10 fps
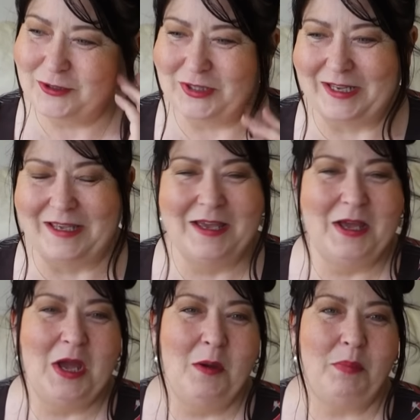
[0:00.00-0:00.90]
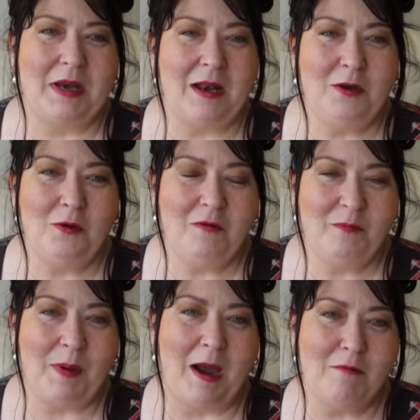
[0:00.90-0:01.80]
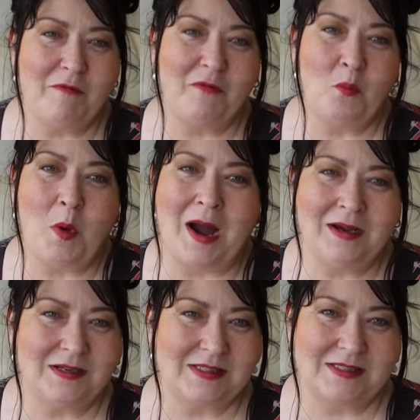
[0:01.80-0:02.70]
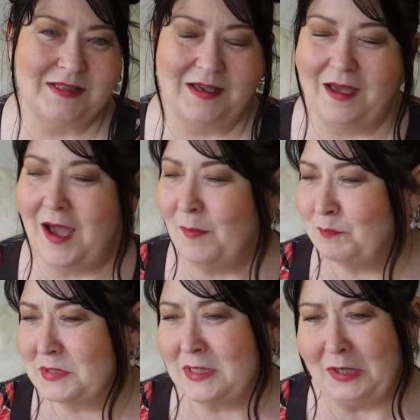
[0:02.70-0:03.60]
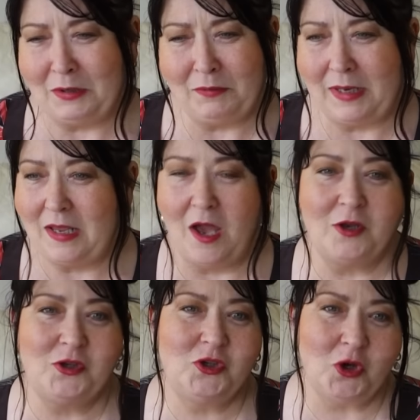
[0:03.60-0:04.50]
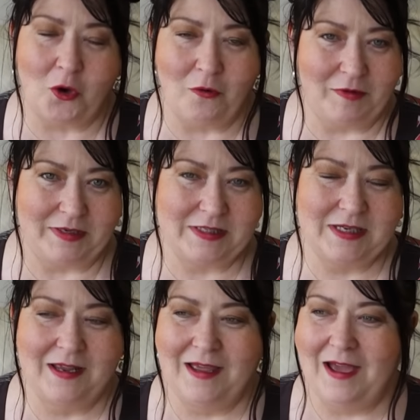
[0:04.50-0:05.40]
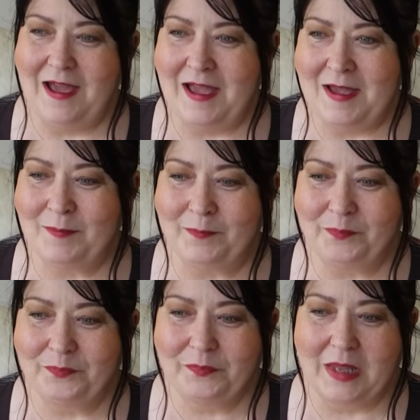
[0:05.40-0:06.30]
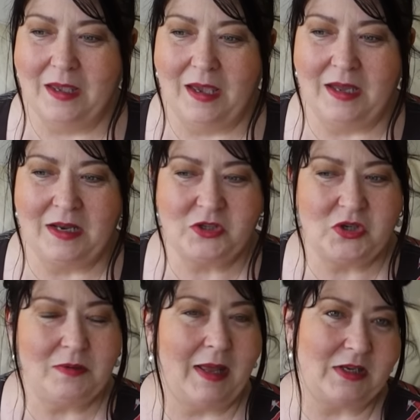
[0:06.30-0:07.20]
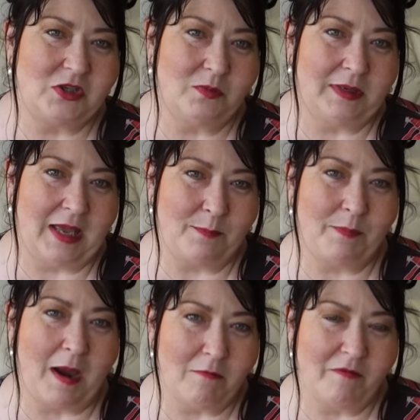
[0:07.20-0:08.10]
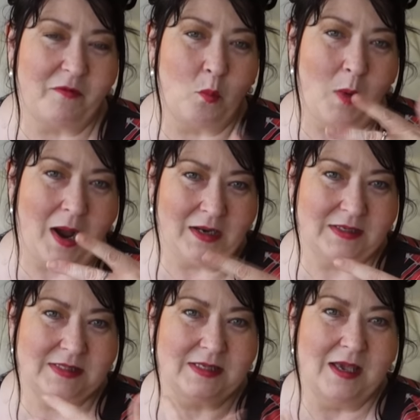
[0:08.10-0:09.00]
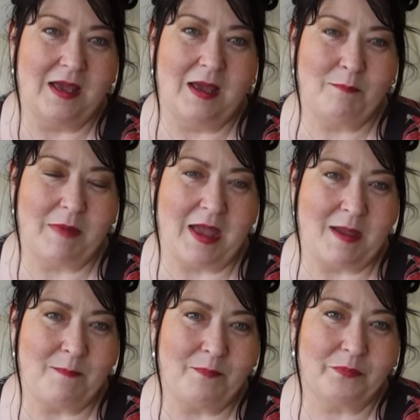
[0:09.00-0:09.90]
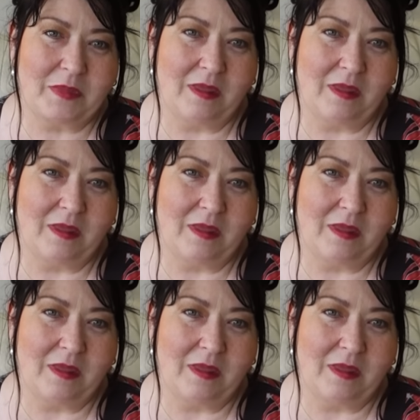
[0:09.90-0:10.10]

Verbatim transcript: actually. But I love paraffin wax. Absolutely adore it. Um, and I do like doing like paraffin wax um,